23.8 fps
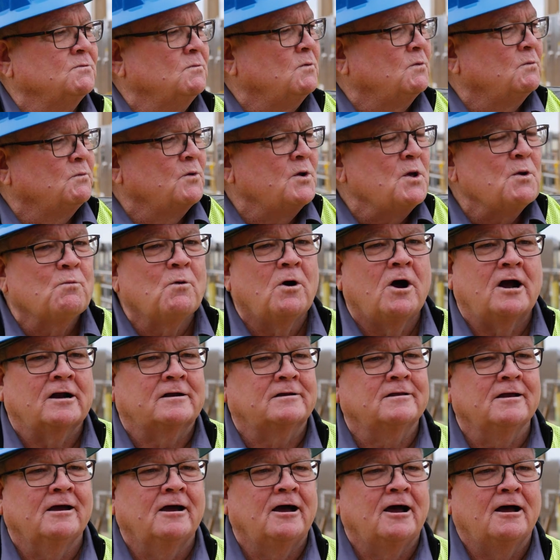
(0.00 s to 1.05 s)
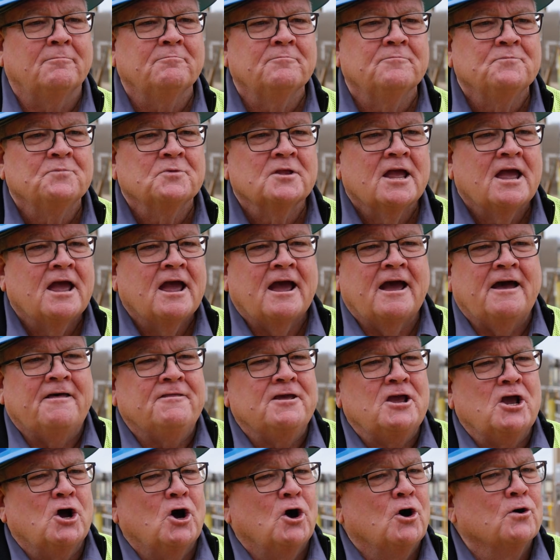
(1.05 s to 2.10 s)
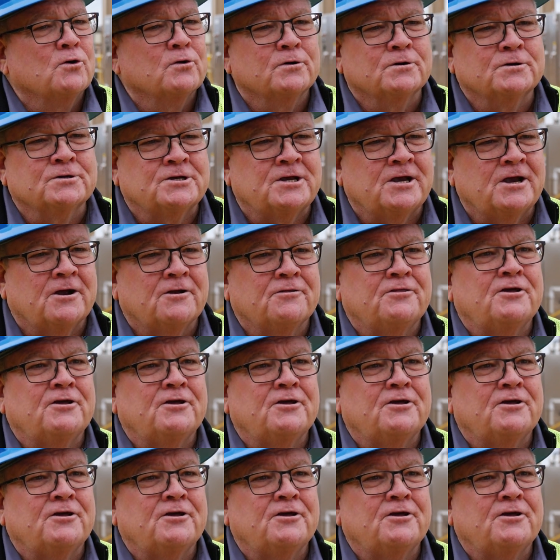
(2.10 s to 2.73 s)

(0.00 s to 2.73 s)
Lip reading: When we walked up, and the odors here,